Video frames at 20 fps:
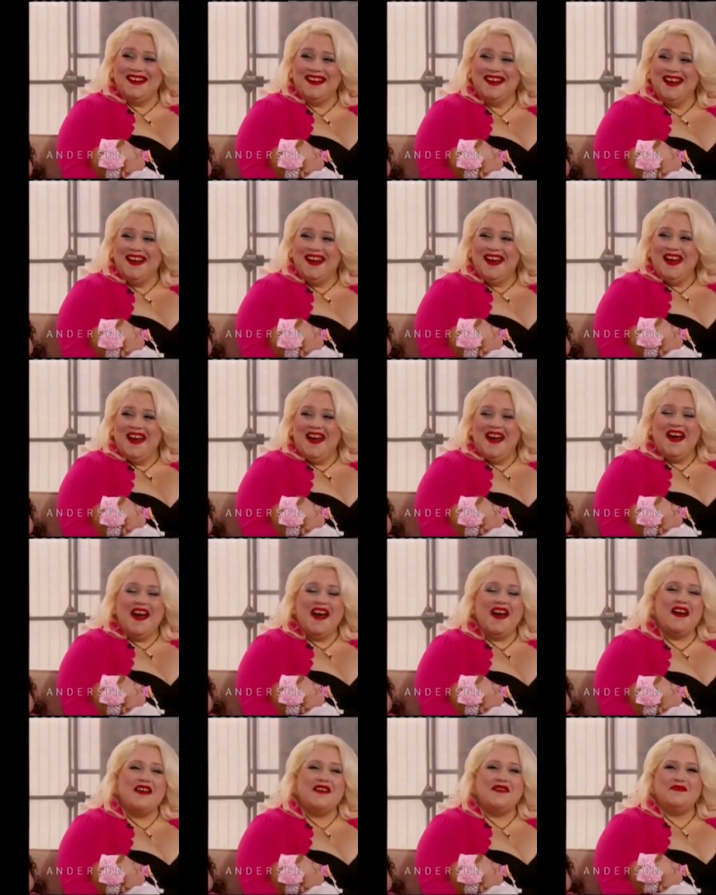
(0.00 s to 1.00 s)
what happened?
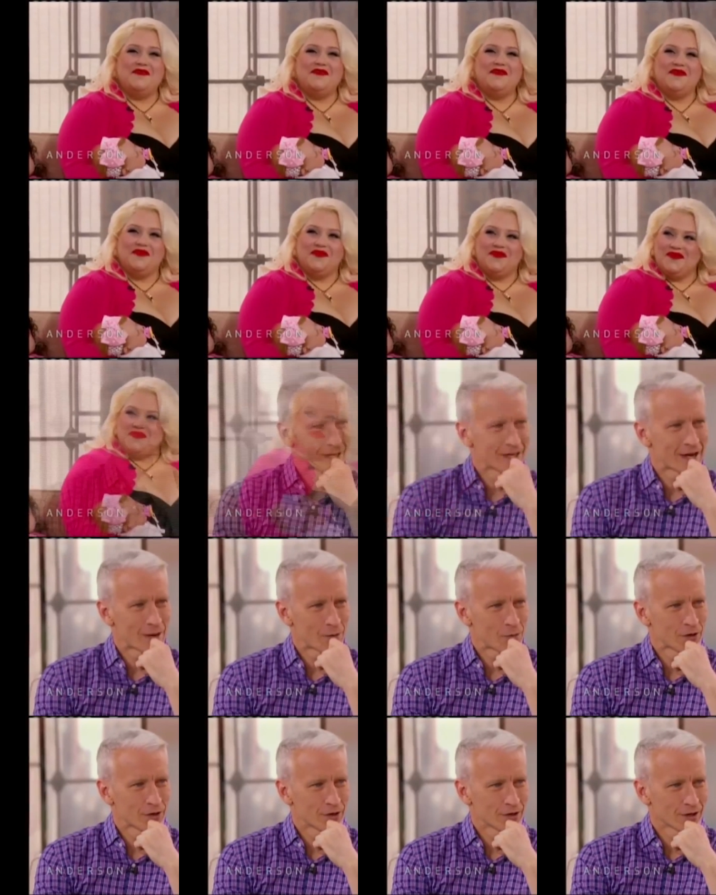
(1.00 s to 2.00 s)
Someone um, attempted to
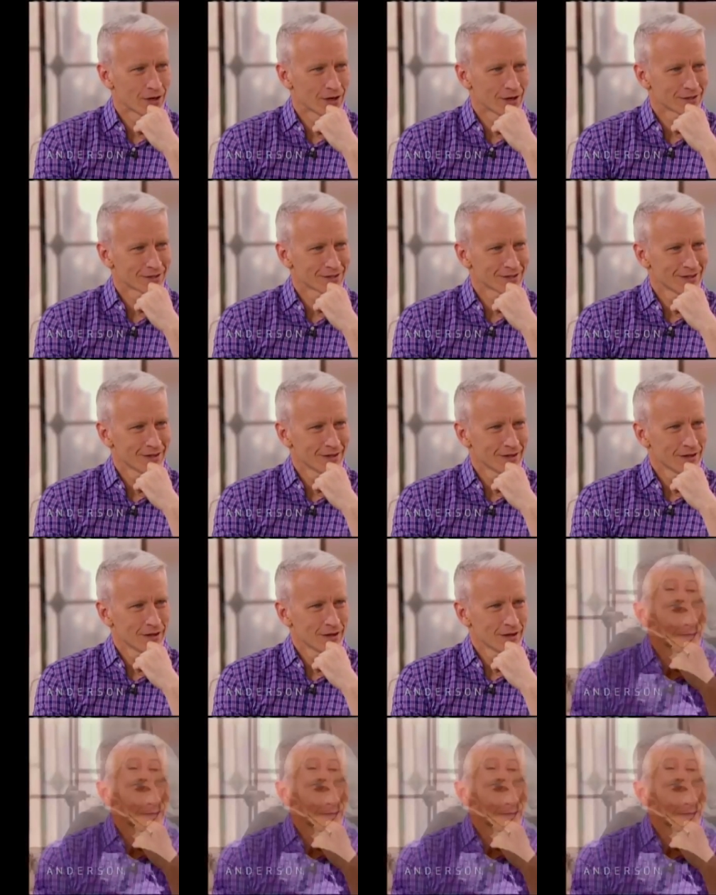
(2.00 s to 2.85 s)
kidnap one of your dolls.